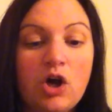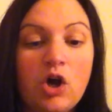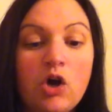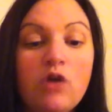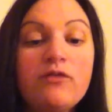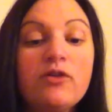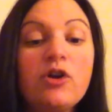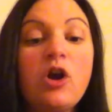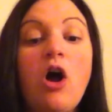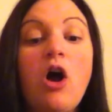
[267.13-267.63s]

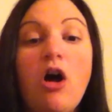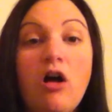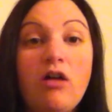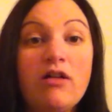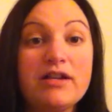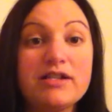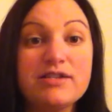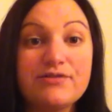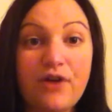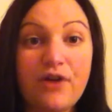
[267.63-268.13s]

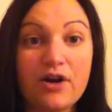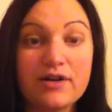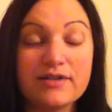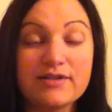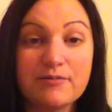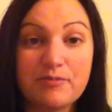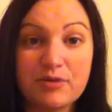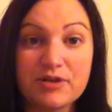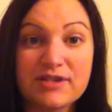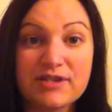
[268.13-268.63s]
overall, as far as
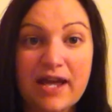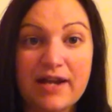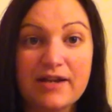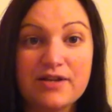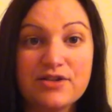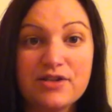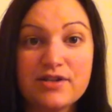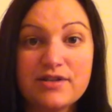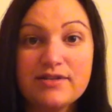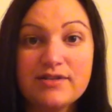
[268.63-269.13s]
the
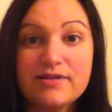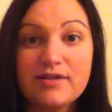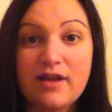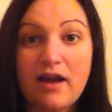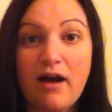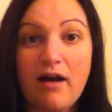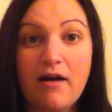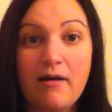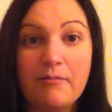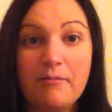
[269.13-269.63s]
percentages,
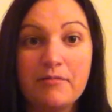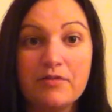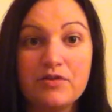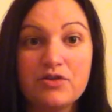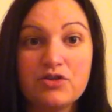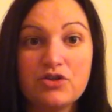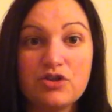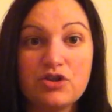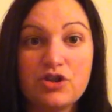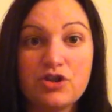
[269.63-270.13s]

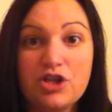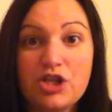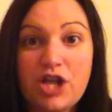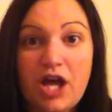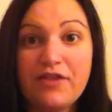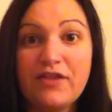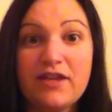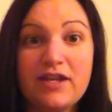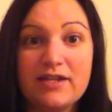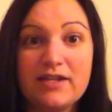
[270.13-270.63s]

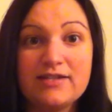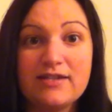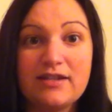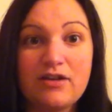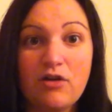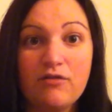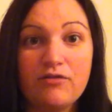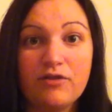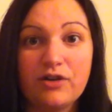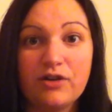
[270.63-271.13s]
nothing is
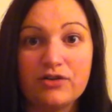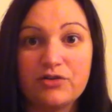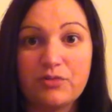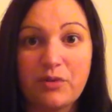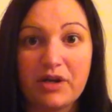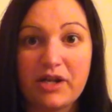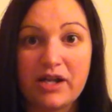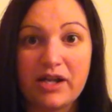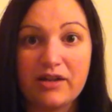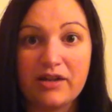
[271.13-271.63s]
over
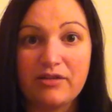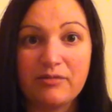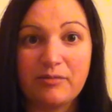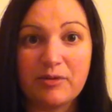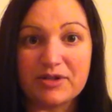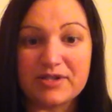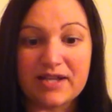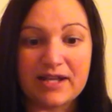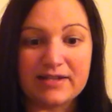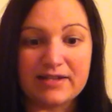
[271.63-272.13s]
20th
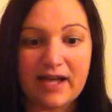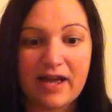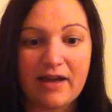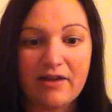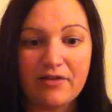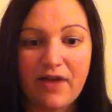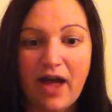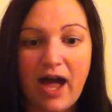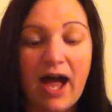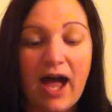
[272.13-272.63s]

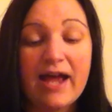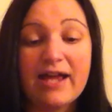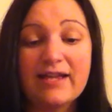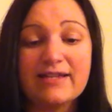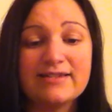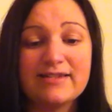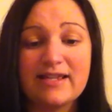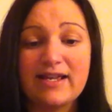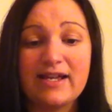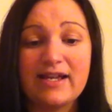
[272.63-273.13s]
percentile. The
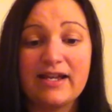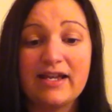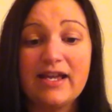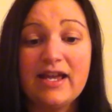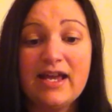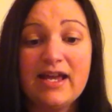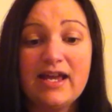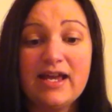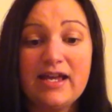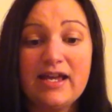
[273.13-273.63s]
highest thing
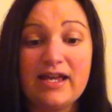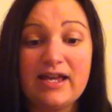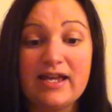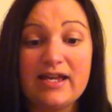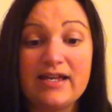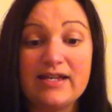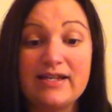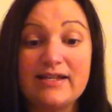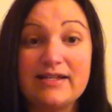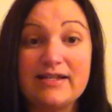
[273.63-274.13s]

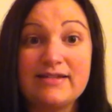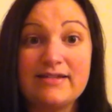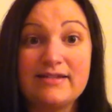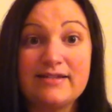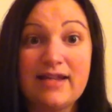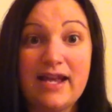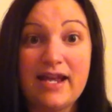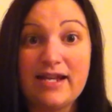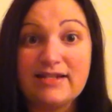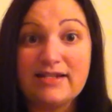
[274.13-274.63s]
is
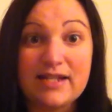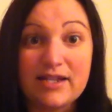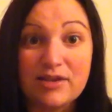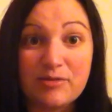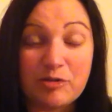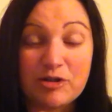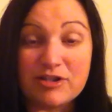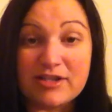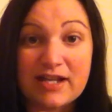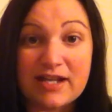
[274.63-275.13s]

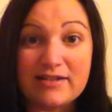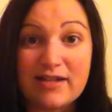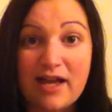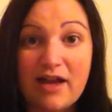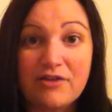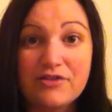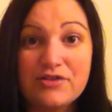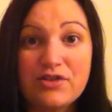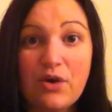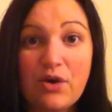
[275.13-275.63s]
18th
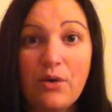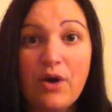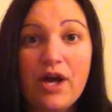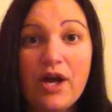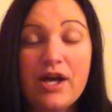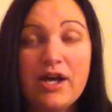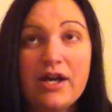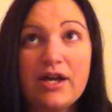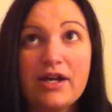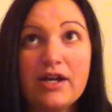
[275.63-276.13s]
percentile. So
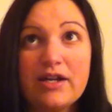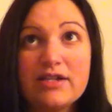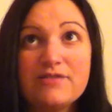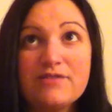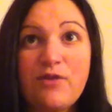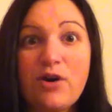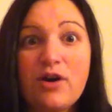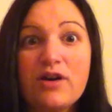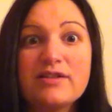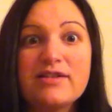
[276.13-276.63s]

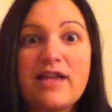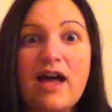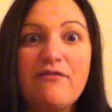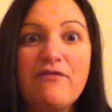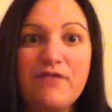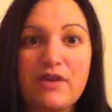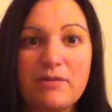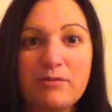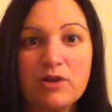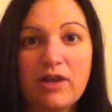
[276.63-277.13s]
as far as
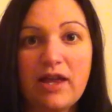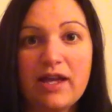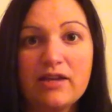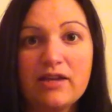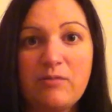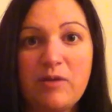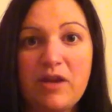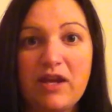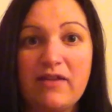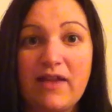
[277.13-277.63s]
that femur
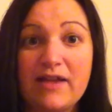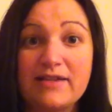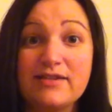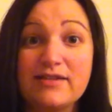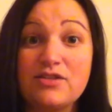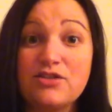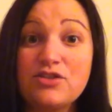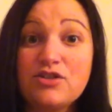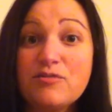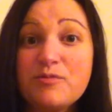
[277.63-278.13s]
length being less
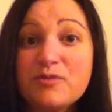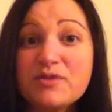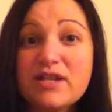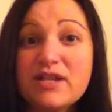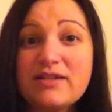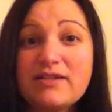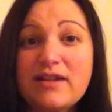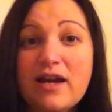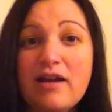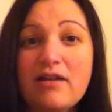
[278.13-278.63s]
than 2
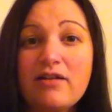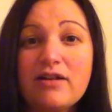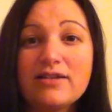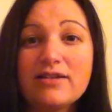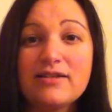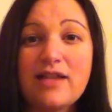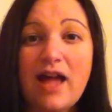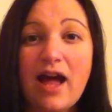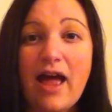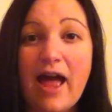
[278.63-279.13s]
percentile,
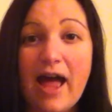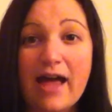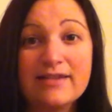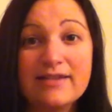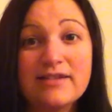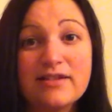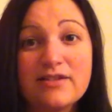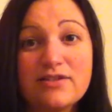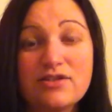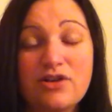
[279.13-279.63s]
it's not
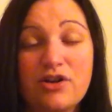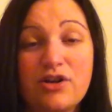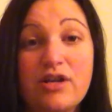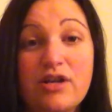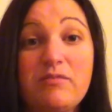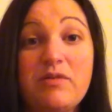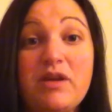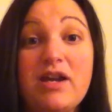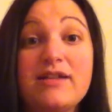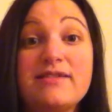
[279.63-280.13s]
as
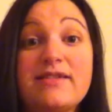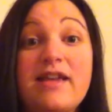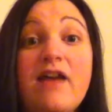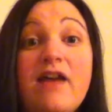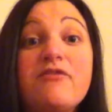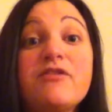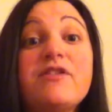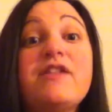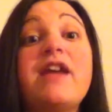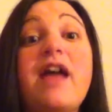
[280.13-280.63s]
concerning because
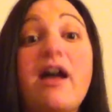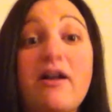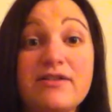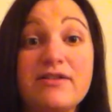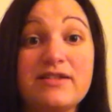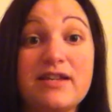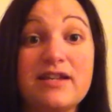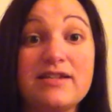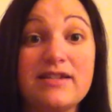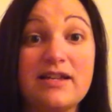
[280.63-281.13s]
everything
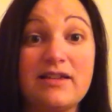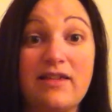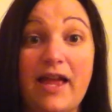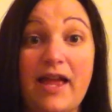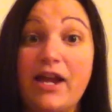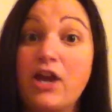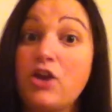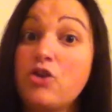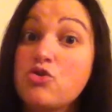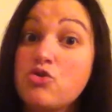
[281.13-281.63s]
else isn't
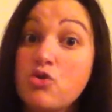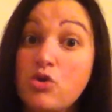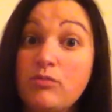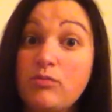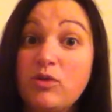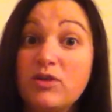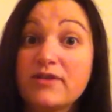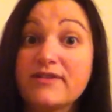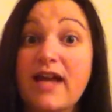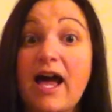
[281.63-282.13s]
like
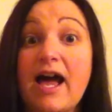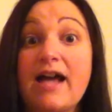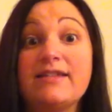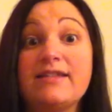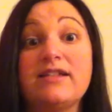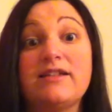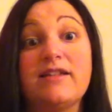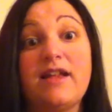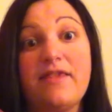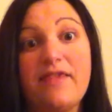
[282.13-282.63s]
normal
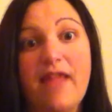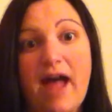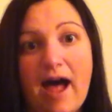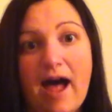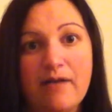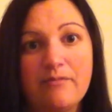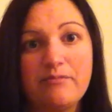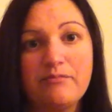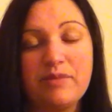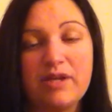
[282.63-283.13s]
size and then
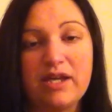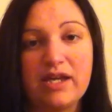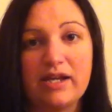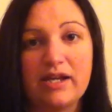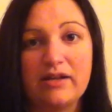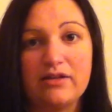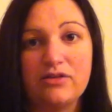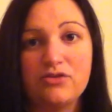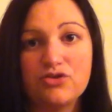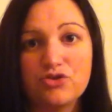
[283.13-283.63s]
that
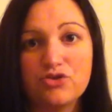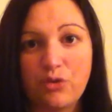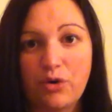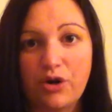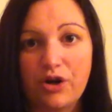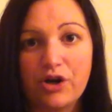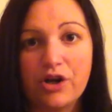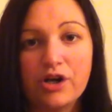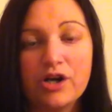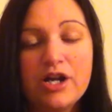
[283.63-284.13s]
being
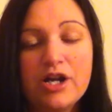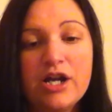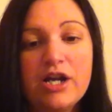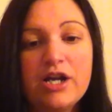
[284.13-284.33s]
shorter.